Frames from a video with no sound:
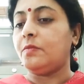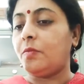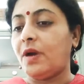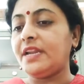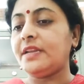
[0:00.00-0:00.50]

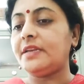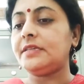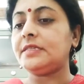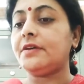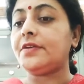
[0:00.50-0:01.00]
One
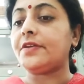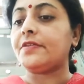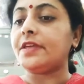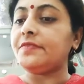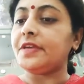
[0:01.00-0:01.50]
is
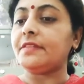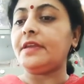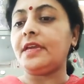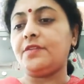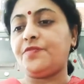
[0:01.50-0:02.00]
retrieving
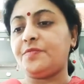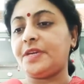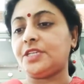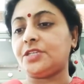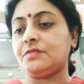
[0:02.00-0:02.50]
the
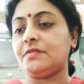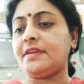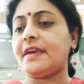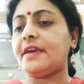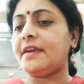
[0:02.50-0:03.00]
information
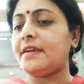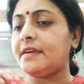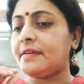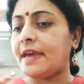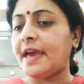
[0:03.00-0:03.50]

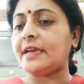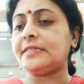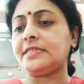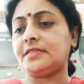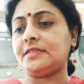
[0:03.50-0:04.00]

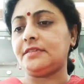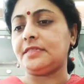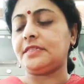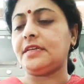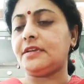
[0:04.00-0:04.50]
as it is,